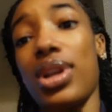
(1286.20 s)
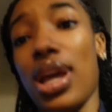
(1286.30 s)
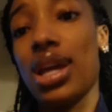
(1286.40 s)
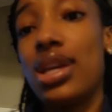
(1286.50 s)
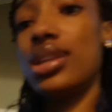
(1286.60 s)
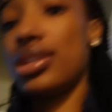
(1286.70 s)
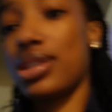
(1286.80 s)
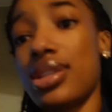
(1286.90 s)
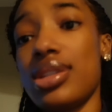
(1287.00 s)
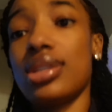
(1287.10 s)
days.
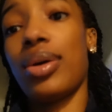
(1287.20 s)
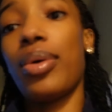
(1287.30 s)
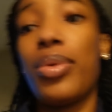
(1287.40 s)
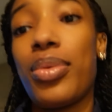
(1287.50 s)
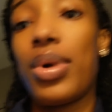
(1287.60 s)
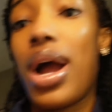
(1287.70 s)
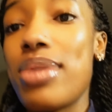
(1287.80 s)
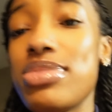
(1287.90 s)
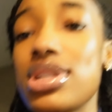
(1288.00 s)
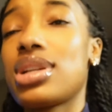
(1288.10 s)
So I'm
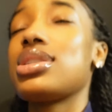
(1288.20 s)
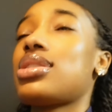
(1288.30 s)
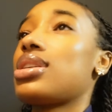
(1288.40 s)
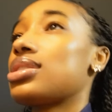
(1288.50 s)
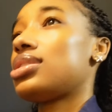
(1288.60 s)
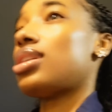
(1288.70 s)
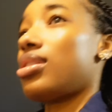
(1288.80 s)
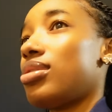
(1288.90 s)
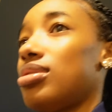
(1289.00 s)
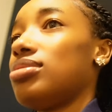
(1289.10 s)
just gonna talk to
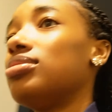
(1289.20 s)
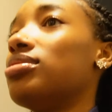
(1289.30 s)
y'all